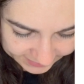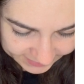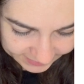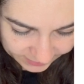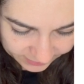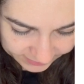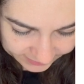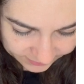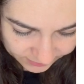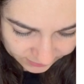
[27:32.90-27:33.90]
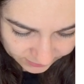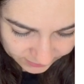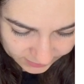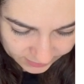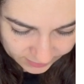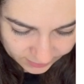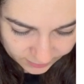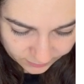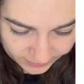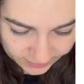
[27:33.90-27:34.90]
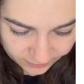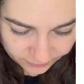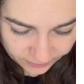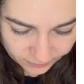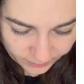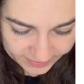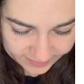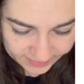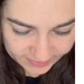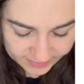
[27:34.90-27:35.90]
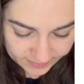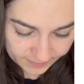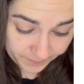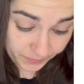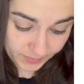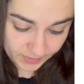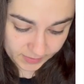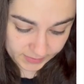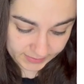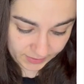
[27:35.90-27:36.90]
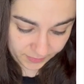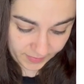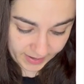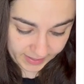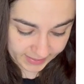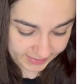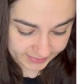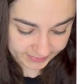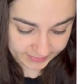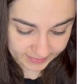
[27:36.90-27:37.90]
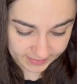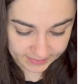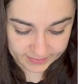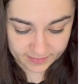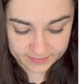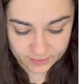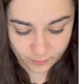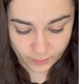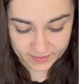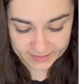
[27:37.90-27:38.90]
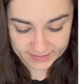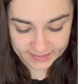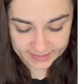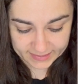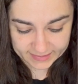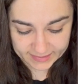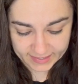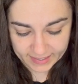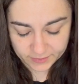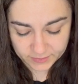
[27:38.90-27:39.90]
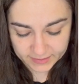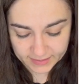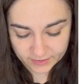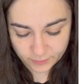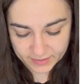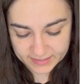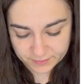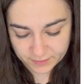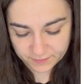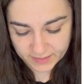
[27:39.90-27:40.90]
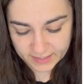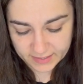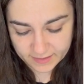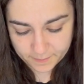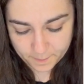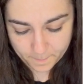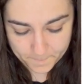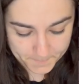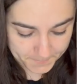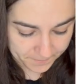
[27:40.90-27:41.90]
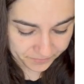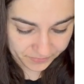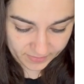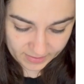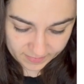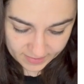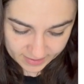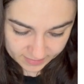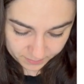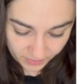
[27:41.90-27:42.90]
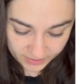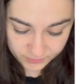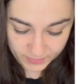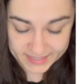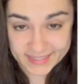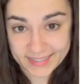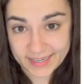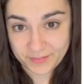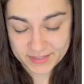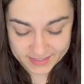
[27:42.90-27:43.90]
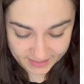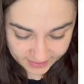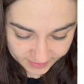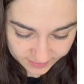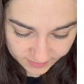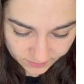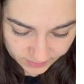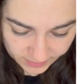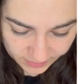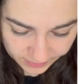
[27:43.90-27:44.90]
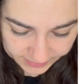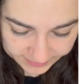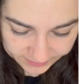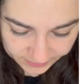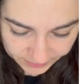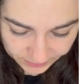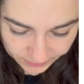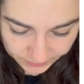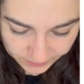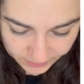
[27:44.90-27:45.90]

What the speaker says: and it goes to 320. So that is, it started off with 60 sales in 2015. And then by 2017, it goes to